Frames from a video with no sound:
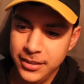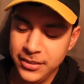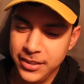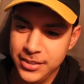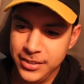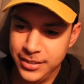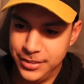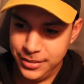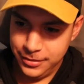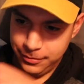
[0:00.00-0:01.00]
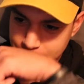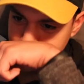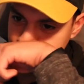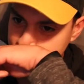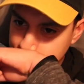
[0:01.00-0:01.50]
Okay, so that's
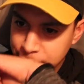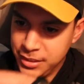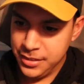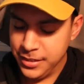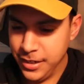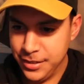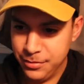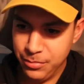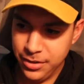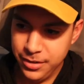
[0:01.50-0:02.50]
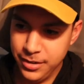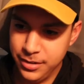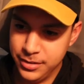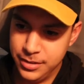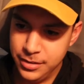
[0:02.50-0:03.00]
Jesse Eisenberg's
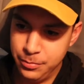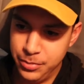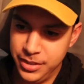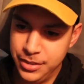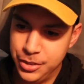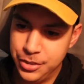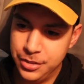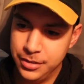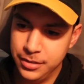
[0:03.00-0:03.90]
speech